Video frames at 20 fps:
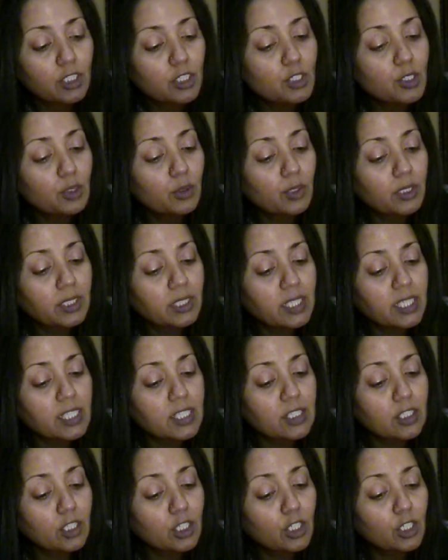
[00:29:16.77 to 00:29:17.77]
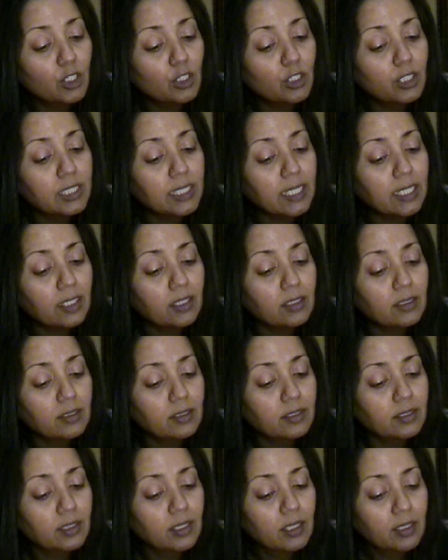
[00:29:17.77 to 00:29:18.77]
during these good
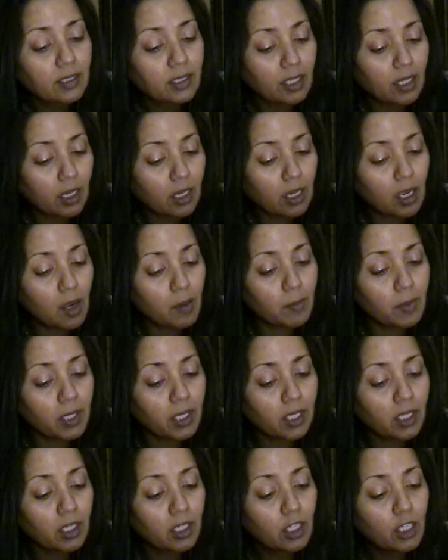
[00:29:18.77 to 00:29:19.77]
years that are coming.